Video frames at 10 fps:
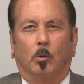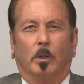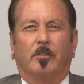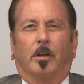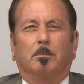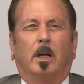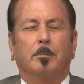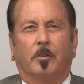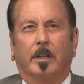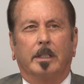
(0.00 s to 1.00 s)
We
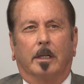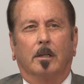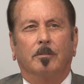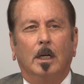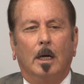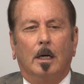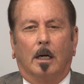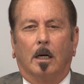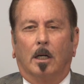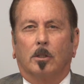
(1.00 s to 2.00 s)
sometimes think of
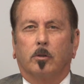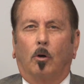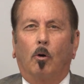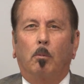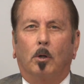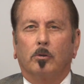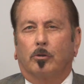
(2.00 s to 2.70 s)
global